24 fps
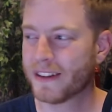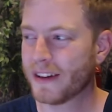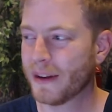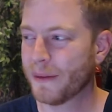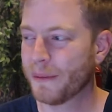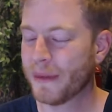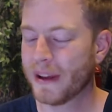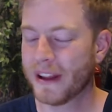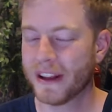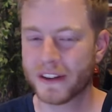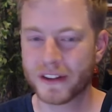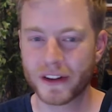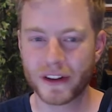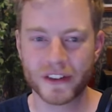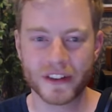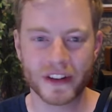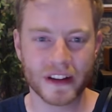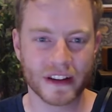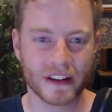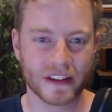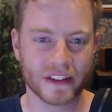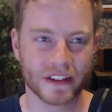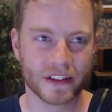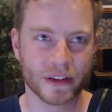some
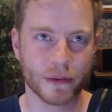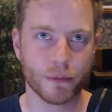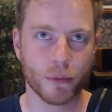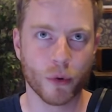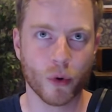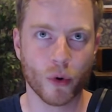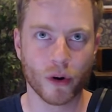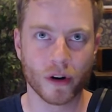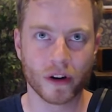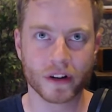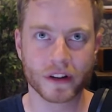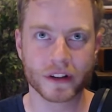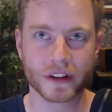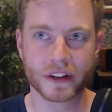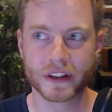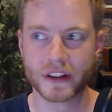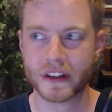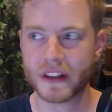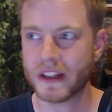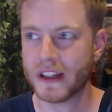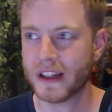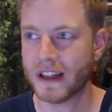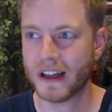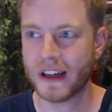interesting support
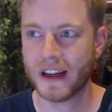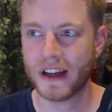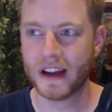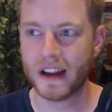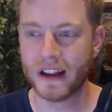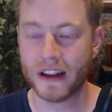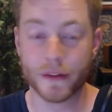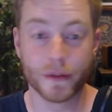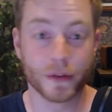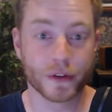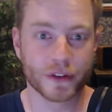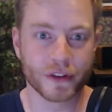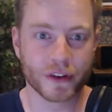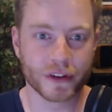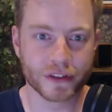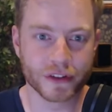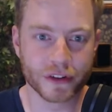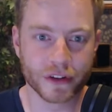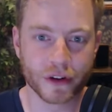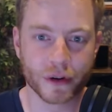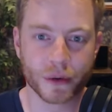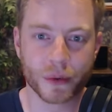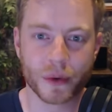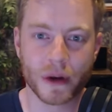
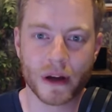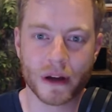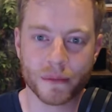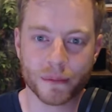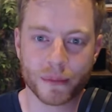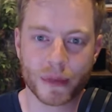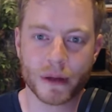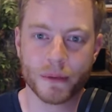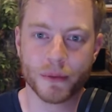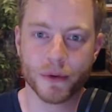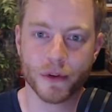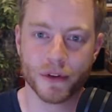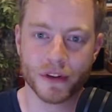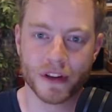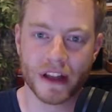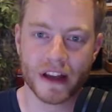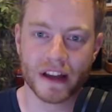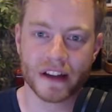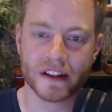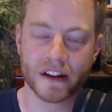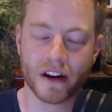infrastructure around people that